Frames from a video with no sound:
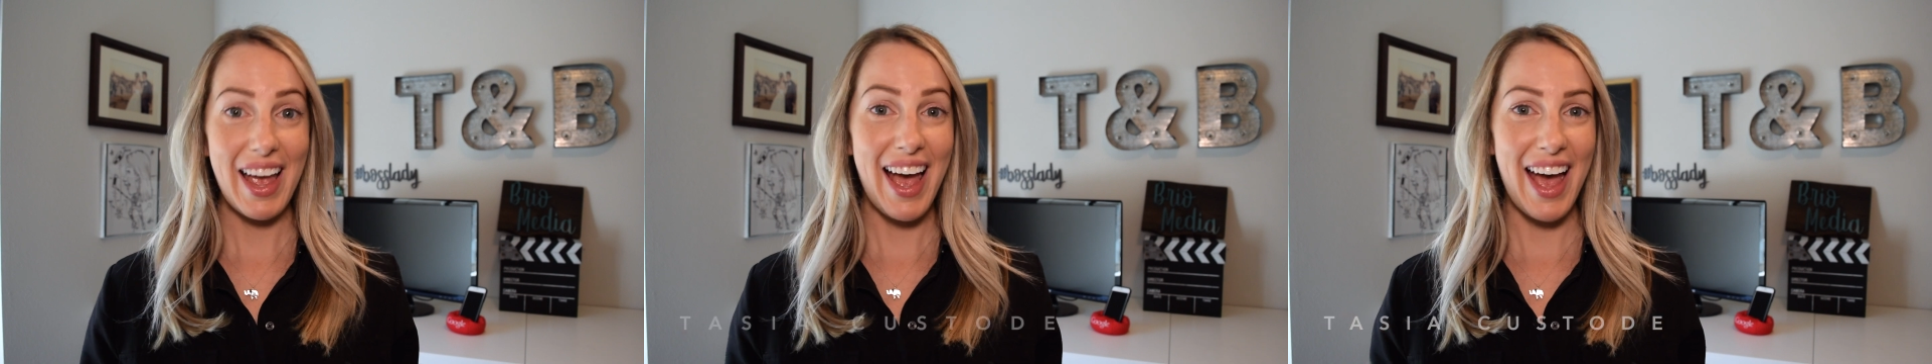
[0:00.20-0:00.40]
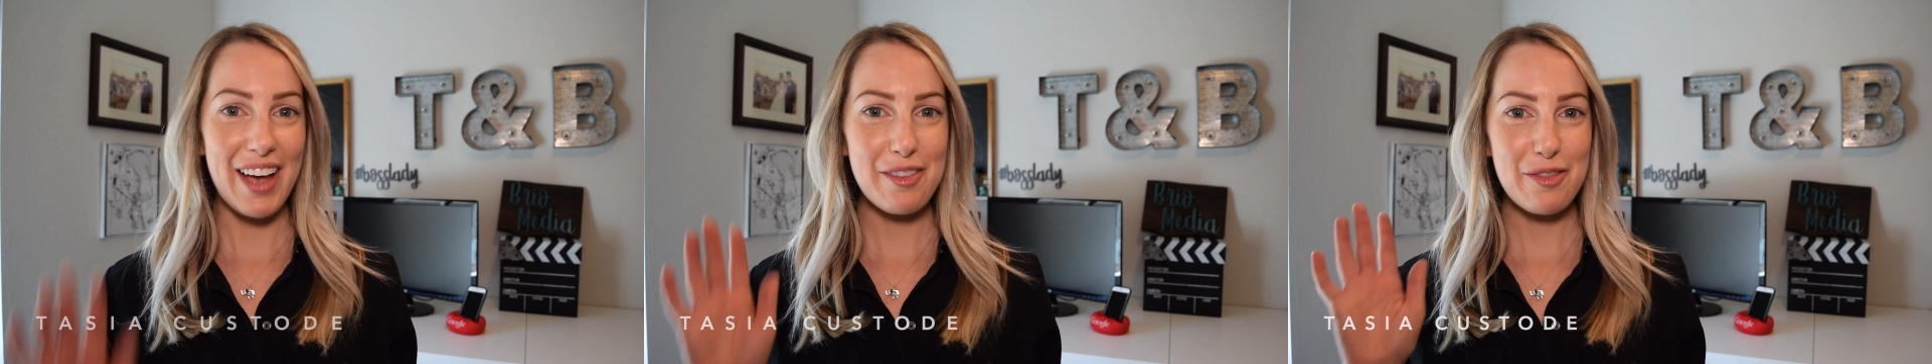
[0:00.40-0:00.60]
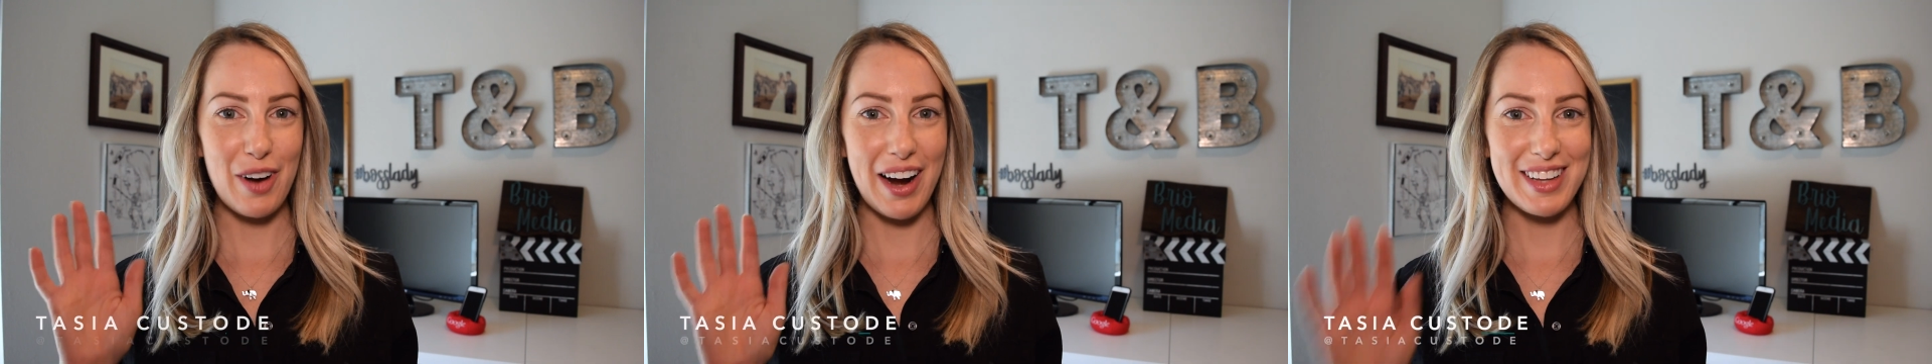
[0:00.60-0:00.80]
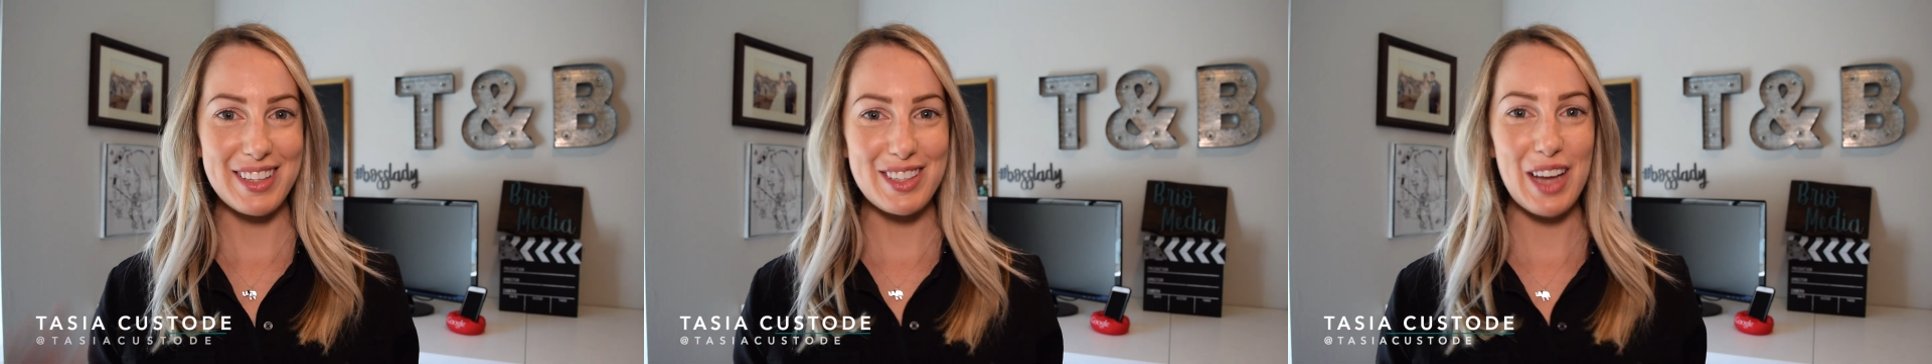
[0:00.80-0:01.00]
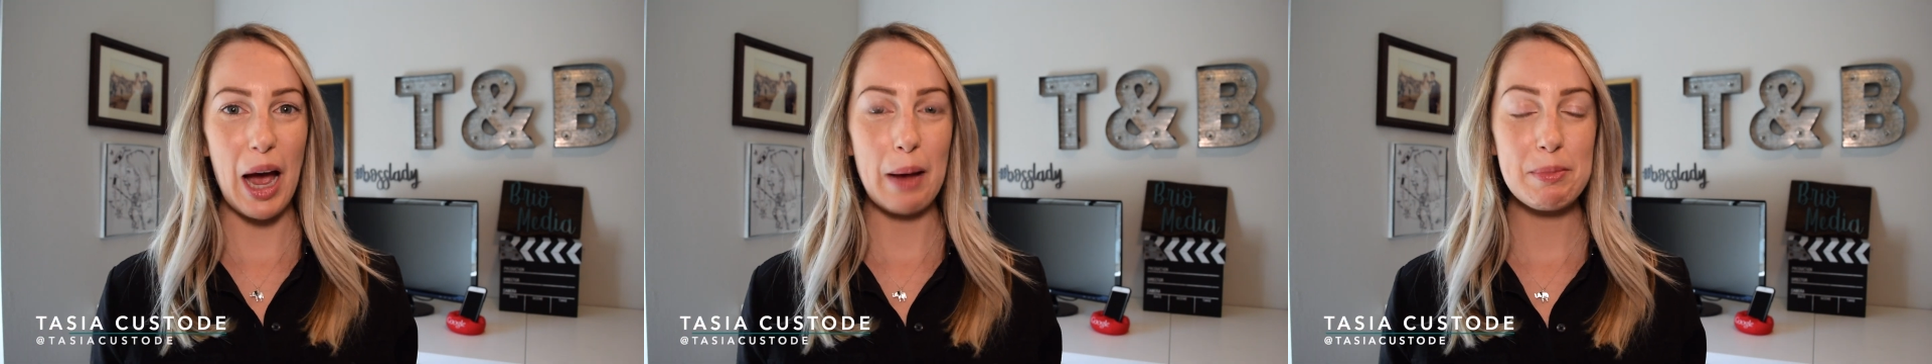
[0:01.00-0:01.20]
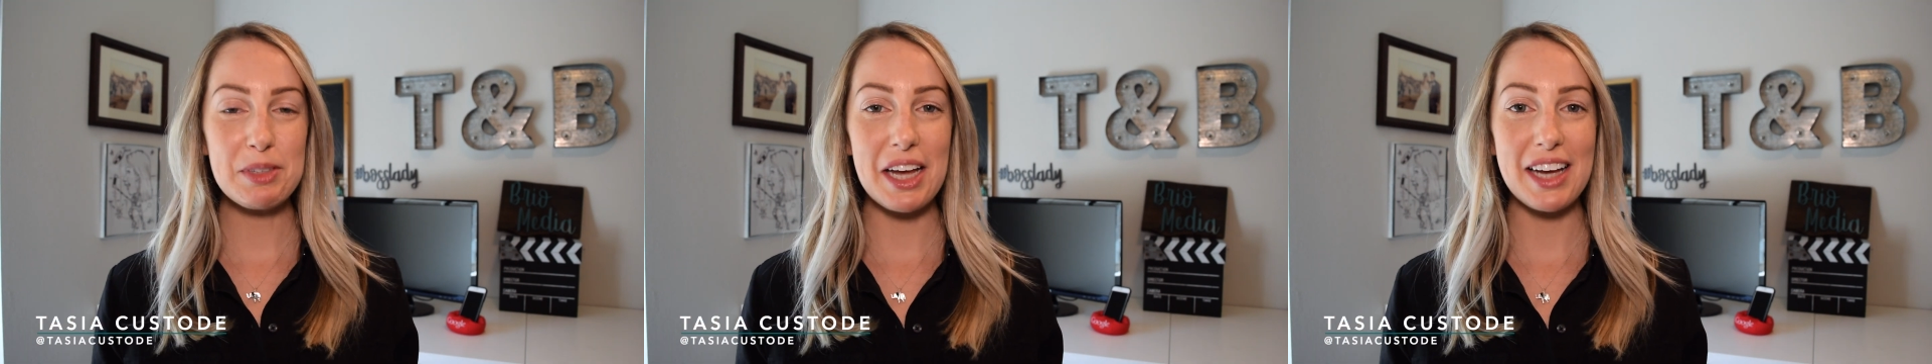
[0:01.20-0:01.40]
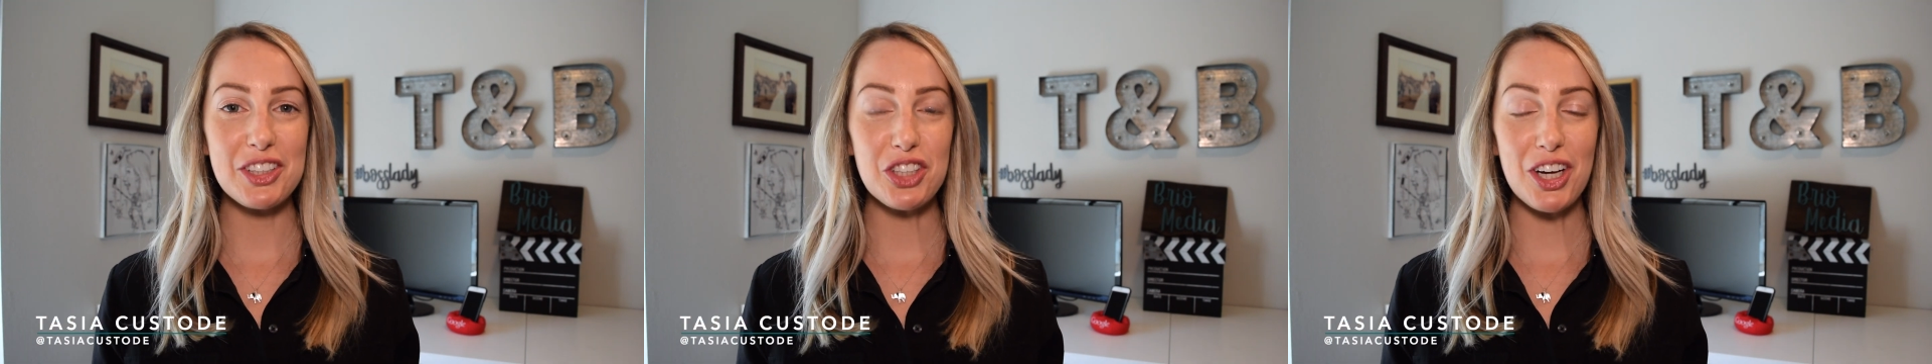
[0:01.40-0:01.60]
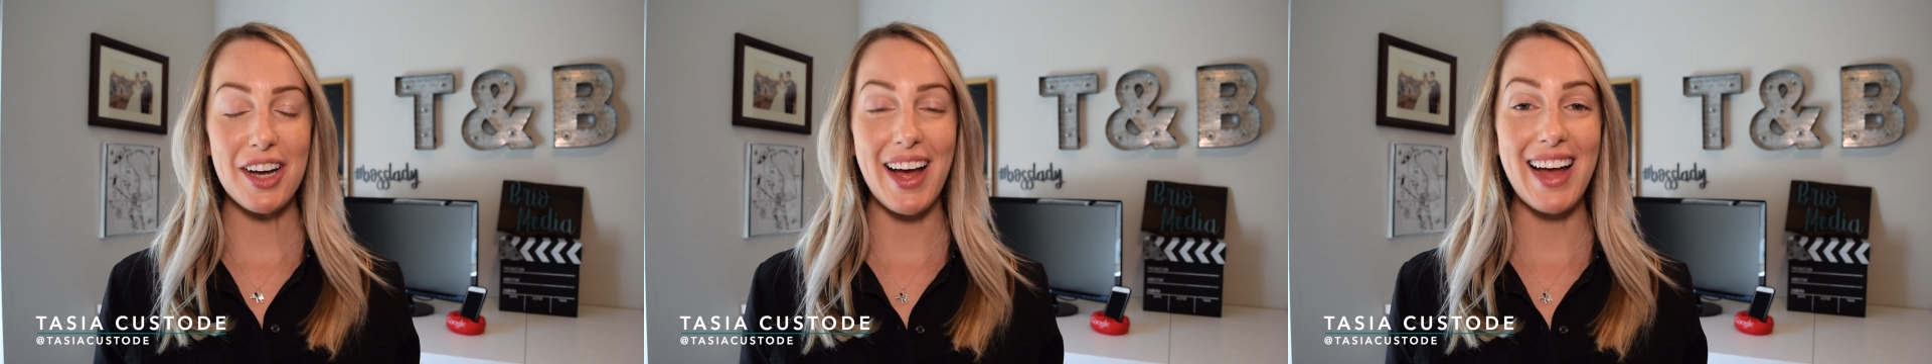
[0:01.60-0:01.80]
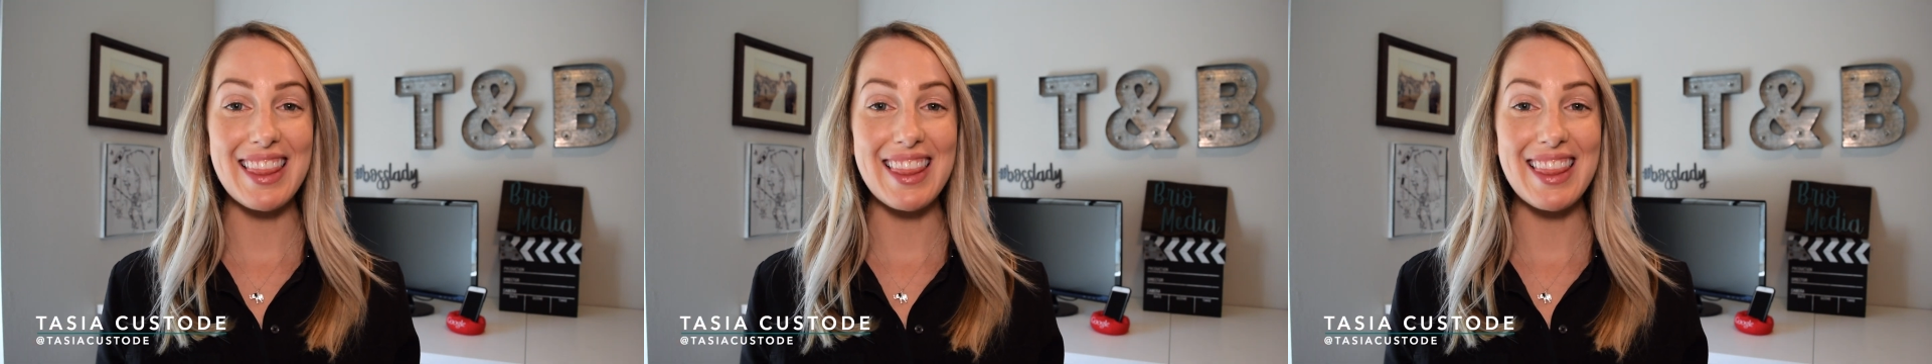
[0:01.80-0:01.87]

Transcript: Hey friends, I'm Tasia